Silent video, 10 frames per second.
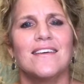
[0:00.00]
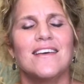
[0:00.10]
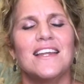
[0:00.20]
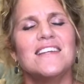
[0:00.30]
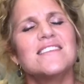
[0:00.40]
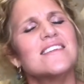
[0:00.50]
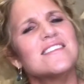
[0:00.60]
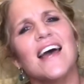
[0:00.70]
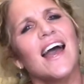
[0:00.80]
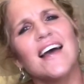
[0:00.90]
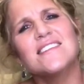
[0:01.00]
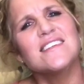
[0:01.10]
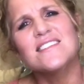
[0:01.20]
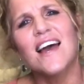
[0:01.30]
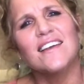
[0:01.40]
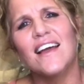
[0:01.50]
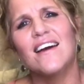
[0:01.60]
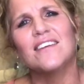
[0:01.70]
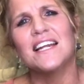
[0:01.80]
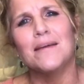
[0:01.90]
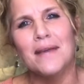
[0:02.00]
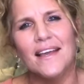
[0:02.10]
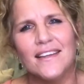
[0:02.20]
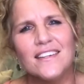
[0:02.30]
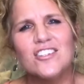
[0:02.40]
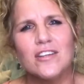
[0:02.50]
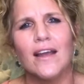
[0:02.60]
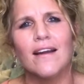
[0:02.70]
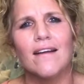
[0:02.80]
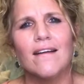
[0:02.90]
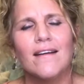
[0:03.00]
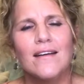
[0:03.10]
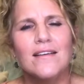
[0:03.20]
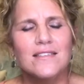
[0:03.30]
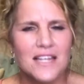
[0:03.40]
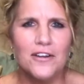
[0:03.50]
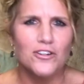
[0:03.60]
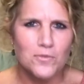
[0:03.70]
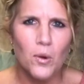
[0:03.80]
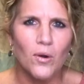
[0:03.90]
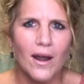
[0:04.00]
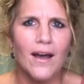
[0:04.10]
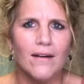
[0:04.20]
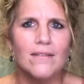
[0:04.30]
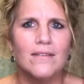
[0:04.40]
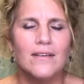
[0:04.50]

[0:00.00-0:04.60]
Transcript: And he says, as he sat down and he began to share, tears poured out.